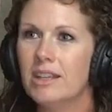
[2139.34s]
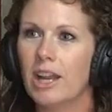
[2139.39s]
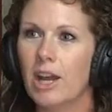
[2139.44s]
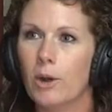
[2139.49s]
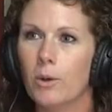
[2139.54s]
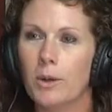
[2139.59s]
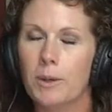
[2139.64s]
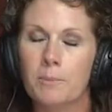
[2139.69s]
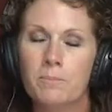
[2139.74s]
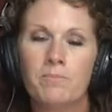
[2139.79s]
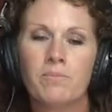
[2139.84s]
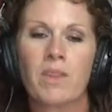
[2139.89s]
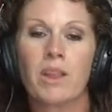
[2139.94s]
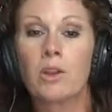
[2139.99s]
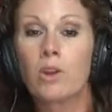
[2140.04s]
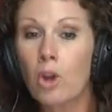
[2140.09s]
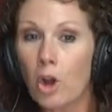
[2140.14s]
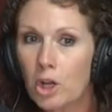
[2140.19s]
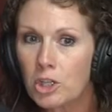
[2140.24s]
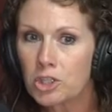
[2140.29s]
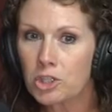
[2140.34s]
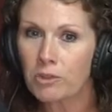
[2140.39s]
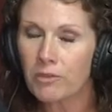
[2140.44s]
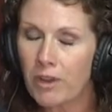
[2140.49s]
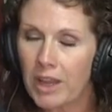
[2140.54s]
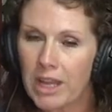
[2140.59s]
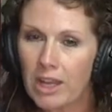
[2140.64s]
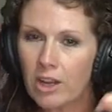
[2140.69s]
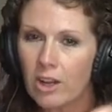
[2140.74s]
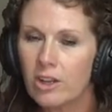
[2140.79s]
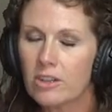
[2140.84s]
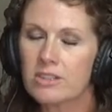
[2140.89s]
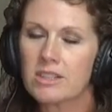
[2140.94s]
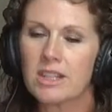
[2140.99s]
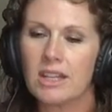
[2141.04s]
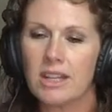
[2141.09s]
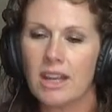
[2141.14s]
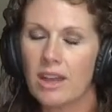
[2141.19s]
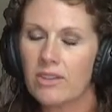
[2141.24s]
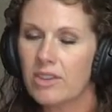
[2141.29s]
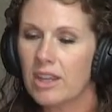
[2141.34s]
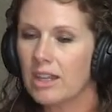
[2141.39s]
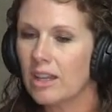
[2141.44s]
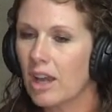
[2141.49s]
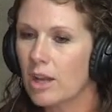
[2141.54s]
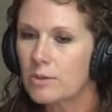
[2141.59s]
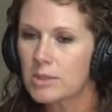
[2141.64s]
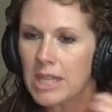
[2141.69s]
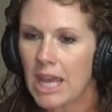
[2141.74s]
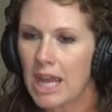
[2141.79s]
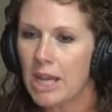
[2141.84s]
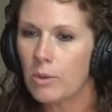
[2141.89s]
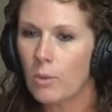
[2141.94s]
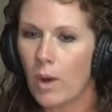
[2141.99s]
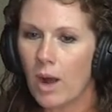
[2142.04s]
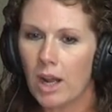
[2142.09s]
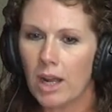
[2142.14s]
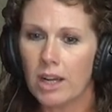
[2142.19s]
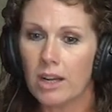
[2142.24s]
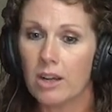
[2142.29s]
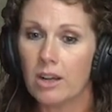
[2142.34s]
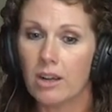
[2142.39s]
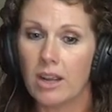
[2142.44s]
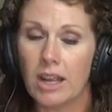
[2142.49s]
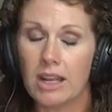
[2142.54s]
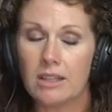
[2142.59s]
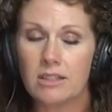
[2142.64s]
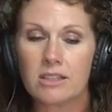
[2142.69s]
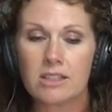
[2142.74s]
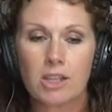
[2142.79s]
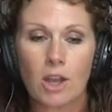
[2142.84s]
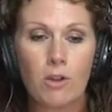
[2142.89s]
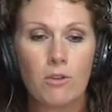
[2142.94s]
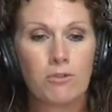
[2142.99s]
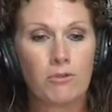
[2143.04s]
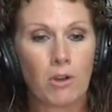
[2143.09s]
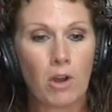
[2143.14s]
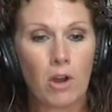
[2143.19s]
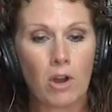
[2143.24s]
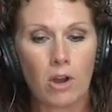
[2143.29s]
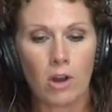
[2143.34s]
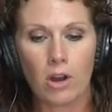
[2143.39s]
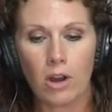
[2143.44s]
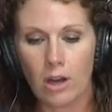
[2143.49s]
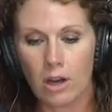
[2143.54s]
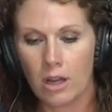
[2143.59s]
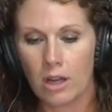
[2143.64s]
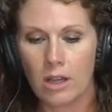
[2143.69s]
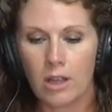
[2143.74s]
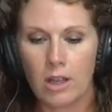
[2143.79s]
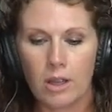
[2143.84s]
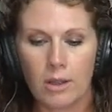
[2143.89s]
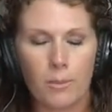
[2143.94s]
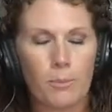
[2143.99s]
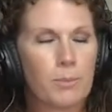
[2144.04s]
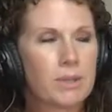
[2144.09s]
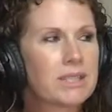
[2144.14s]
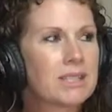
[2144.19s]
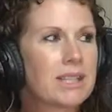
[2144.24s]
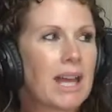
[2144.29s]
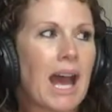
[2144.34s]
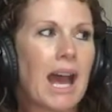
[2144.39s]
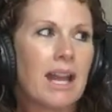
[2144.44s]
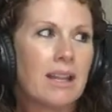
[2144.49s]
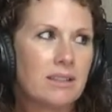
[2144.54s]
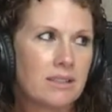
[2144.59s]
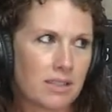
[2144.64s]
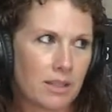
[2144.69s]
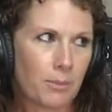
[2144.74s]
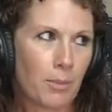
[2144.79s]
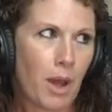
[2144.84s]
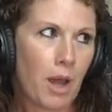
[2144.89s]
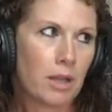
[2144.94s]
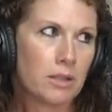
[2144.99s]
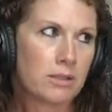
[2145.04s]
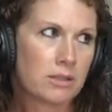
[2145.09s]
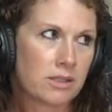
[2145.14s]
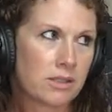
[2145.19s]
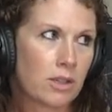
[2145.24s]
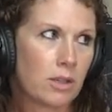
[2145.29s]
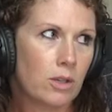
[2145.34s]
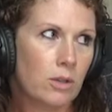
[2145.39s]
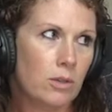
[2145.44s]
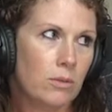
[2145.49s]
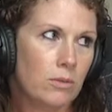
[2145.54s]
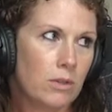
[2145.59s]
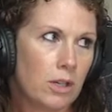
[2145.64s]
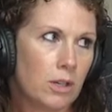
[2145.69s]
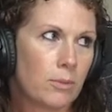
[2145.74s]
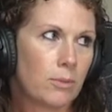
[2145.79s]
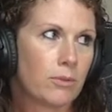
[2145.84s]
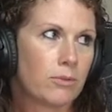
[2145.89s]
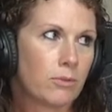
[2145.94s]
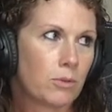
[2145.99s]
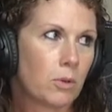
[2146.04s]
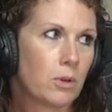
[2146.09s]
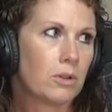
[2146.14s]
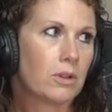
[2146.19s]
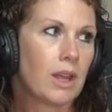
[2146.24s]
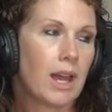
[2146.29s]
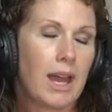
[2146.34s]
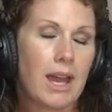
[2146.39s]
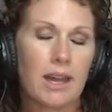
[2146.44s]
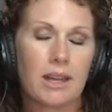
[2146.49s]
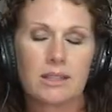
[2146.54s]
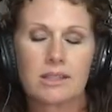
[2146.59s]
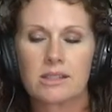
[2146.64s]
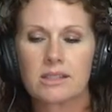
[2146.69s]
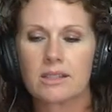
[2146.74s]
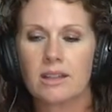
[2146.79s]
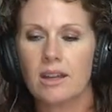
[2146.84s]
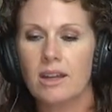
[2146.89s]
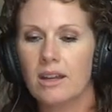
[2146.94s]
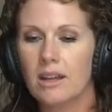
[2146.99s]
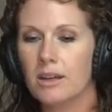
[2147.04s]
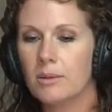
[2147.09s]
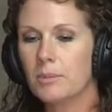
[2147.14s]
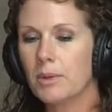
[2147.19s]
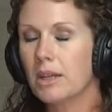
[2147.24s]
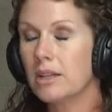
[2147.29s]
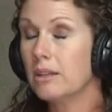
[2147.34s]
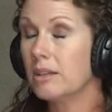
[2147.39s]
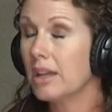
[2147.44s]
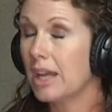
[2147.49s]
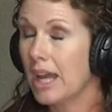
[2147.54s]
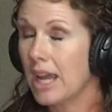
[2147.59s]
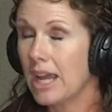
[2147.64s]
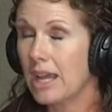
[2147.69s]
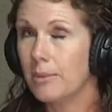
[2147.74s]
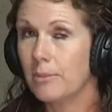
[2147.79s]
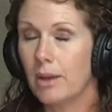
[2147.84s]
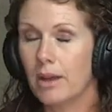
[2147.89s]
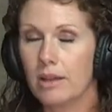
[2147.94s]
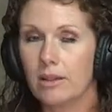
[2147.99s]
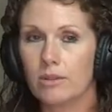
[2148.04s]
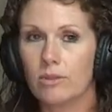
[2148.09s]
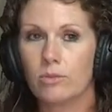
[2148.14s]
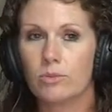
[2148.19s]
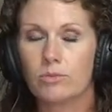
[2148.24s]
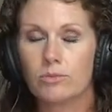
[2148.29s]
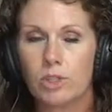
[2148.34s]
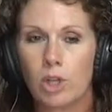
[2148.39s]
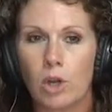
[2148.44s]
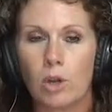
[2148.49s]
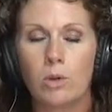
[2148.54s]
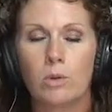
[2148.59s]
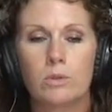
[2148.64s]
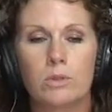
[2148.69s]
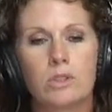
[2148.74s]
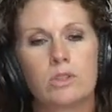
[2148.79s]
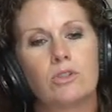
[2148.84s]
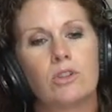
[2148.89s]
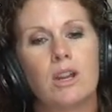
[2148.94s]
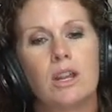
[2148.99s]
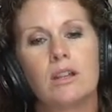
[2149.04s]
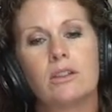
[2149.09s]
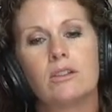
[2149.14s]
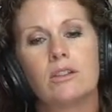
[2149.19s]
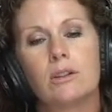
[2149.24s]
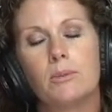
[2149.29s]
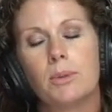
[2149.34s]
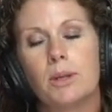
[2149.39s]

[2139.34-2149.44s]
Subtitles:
And cross your fingers that nothing goes haywire. And so far, besides the monsoon year before last, it came a toad strangler.